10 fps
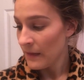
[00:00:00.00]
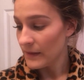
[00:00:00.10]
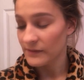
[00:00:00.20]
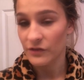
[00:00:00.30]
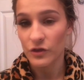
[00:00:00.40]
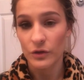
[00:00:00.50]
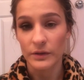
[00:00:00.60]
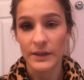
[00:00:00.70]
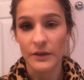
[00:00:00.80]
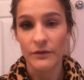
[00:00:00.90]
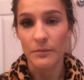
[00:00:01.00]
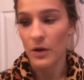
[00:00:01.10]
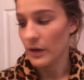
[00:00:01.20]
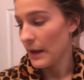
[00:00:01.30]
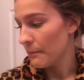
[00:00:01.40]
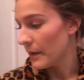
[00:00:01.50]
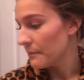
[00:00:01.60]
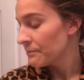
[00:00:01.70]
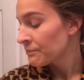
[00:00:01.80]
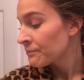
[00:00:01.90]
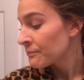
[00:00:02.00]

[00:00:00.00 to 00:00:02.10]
That's a totally different ball game, but